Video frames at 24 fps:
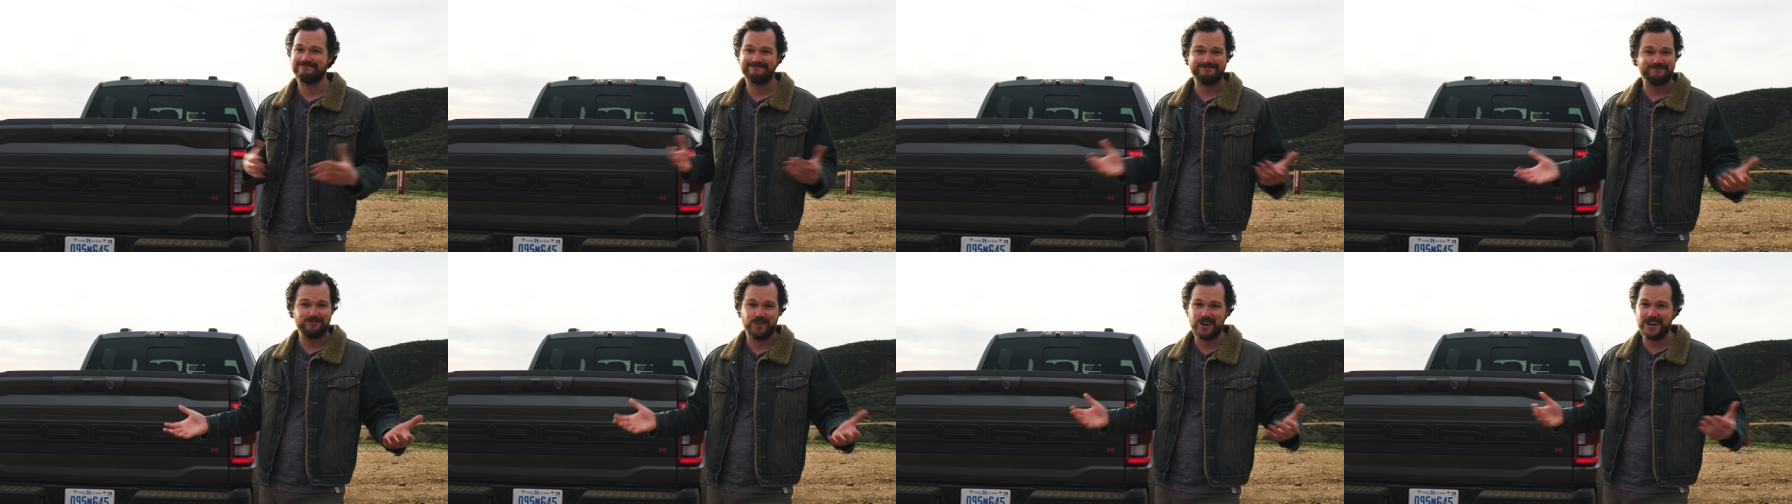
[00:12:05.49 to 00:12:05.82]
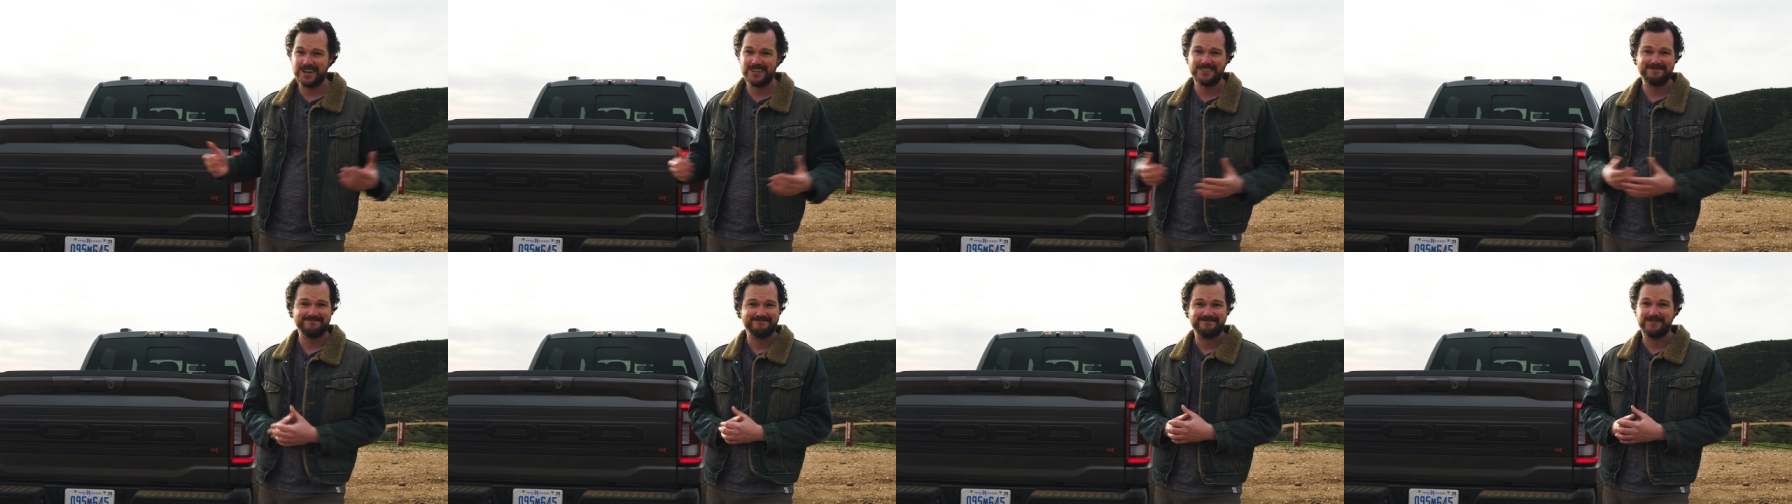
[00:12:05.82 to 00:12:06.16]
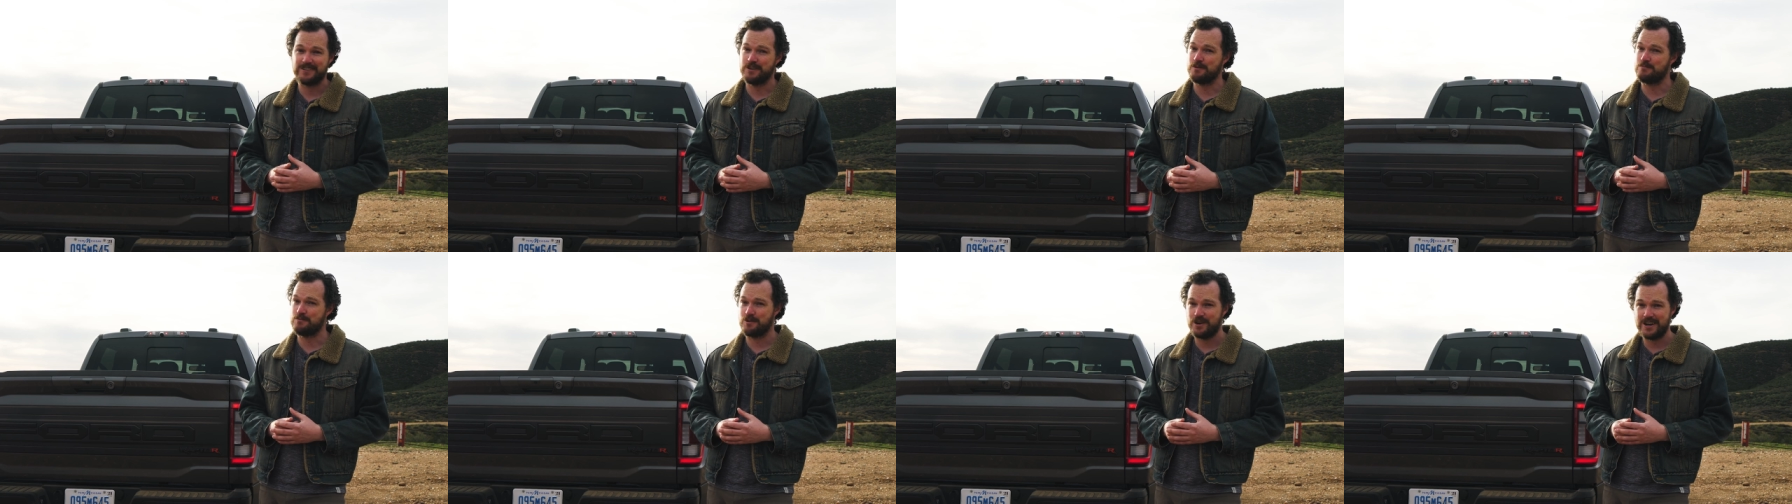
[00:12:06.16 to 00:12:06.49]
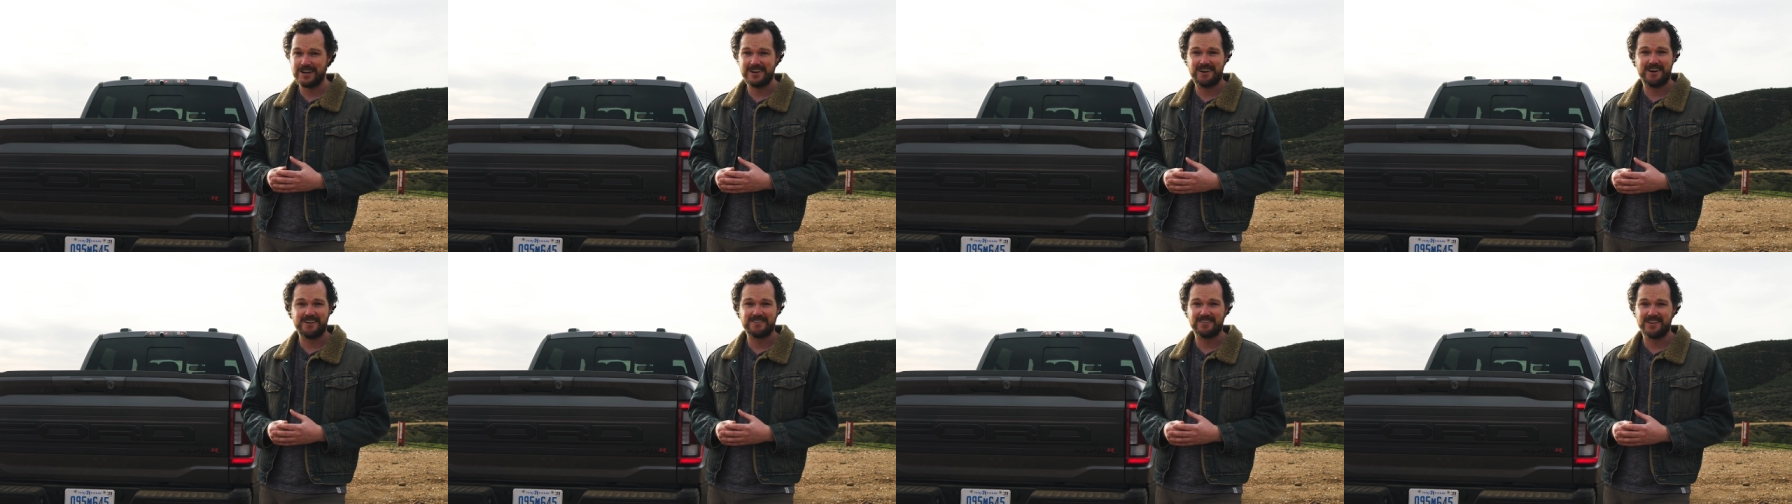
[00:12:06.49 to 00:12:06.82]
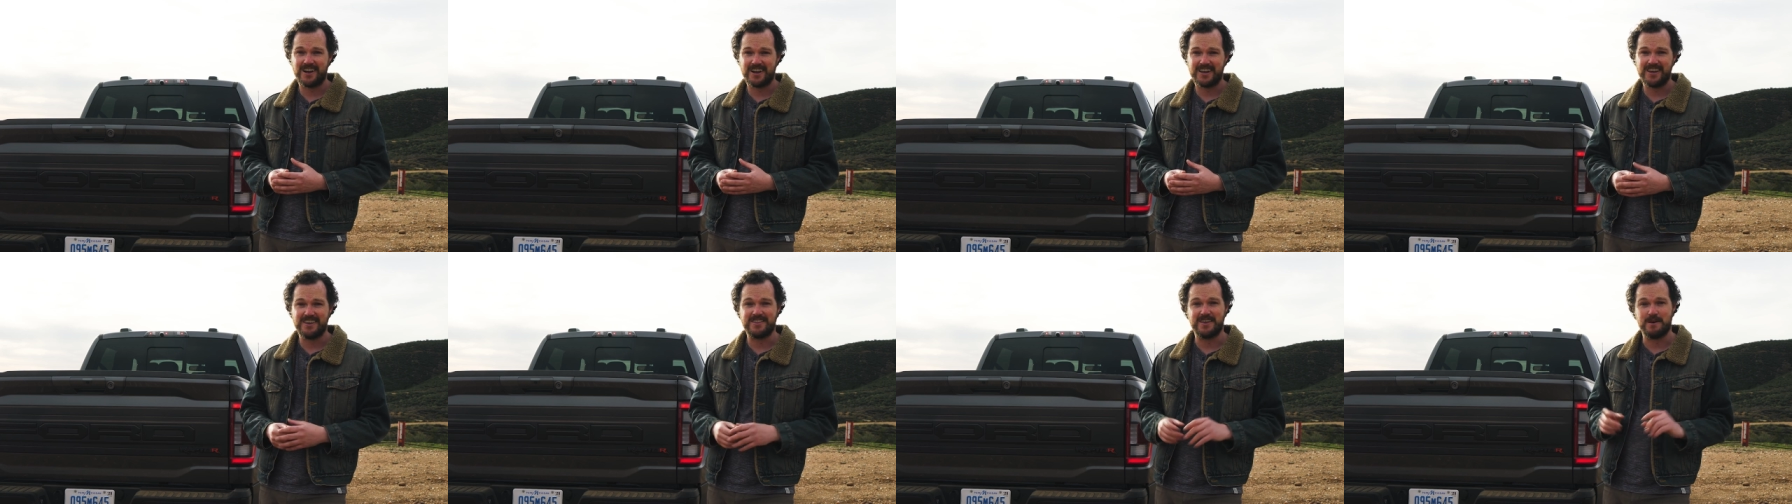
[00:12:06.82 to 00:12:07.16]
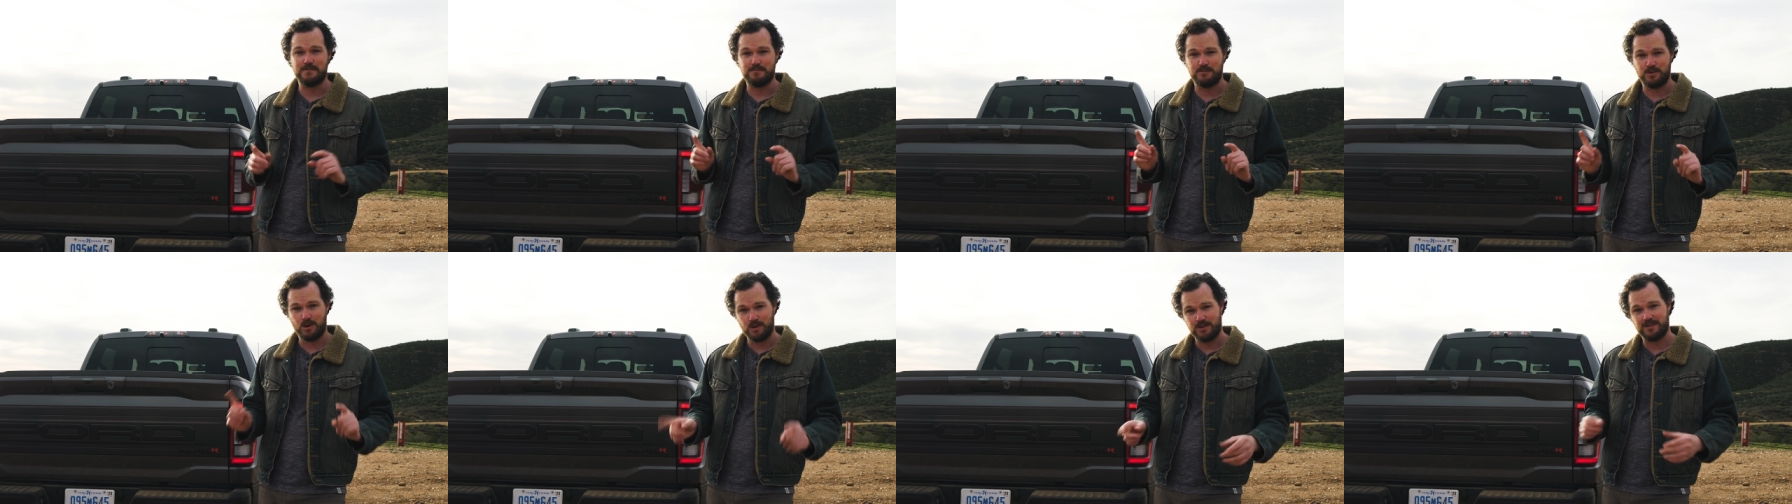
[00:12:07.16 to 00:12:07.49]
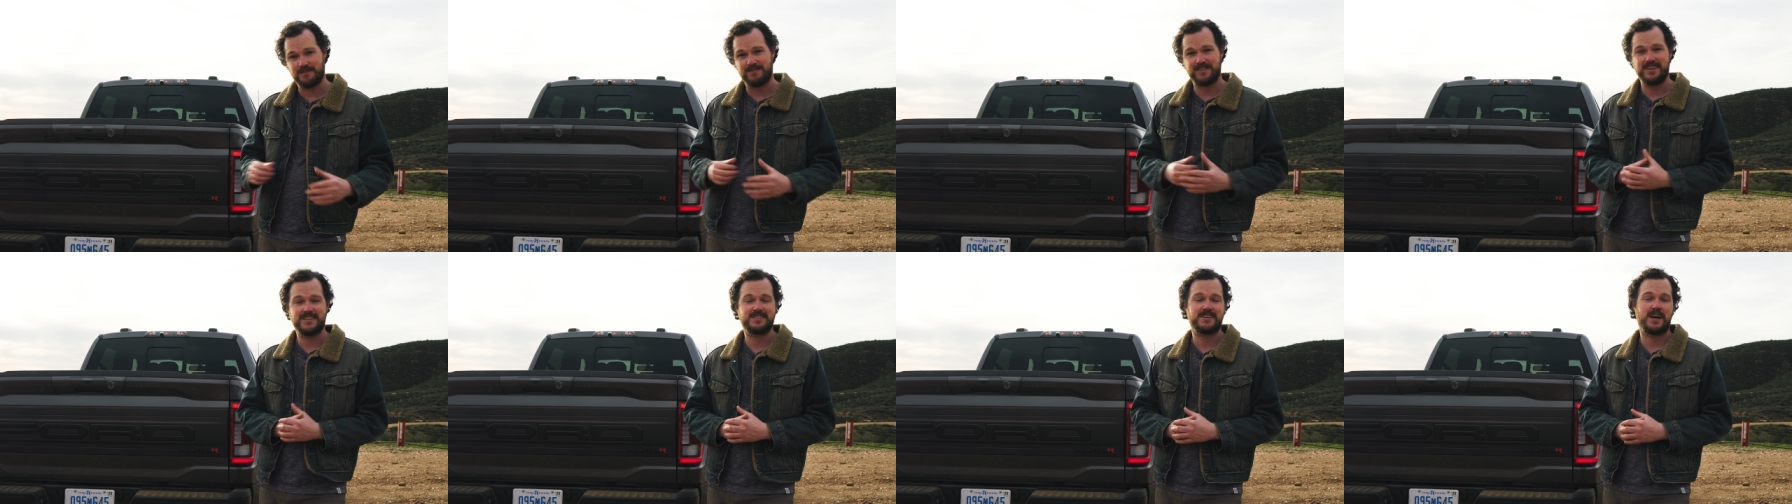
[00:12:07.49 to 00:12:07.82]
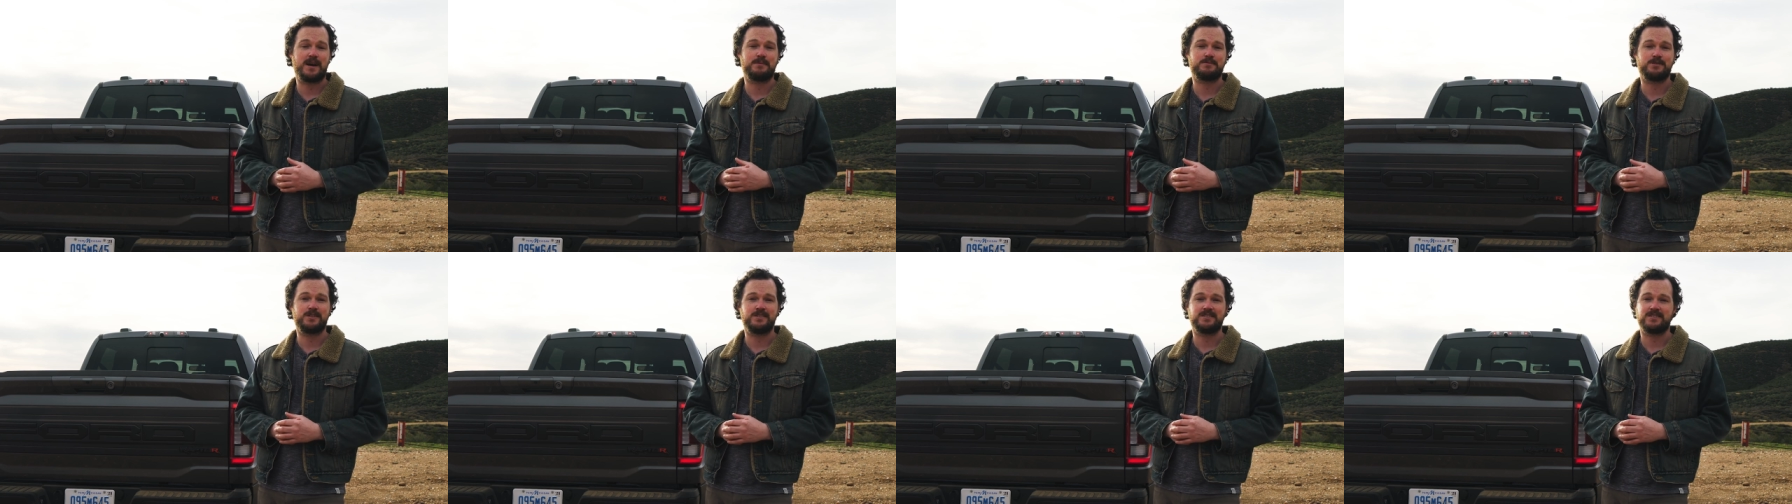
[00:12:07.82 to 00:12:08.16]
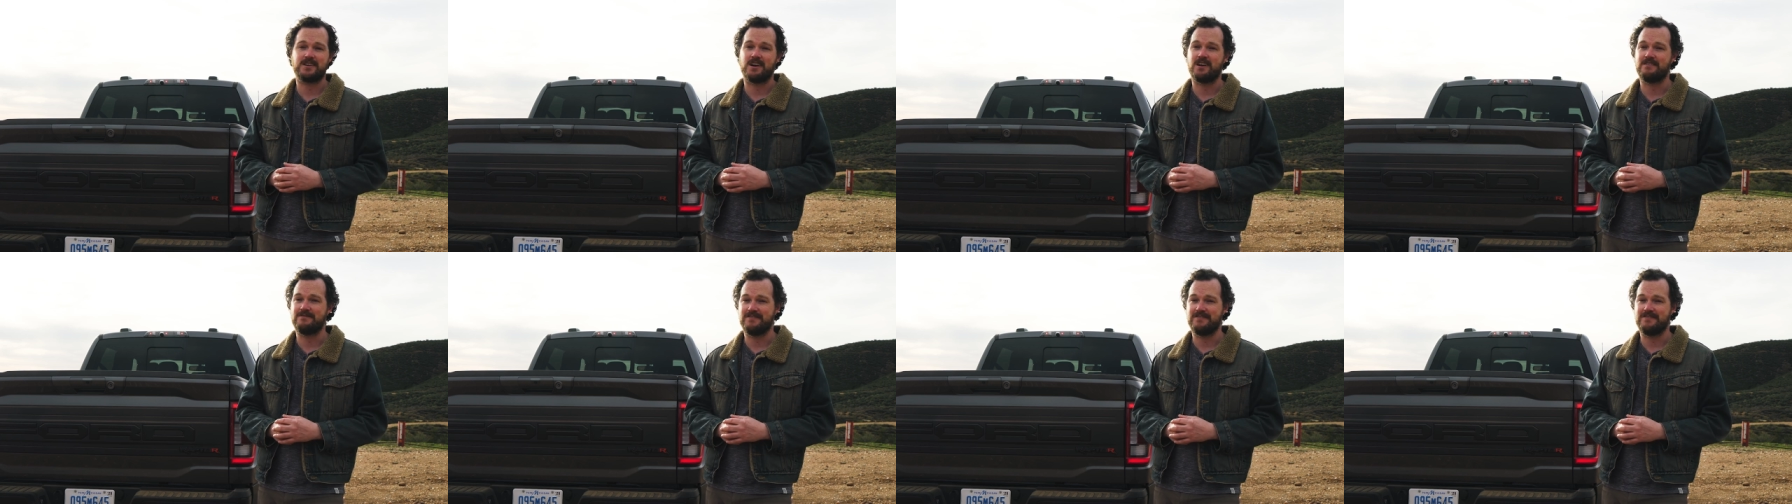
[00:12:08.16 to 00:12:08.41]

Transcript: well, you're pretty darn lucky that both of these options are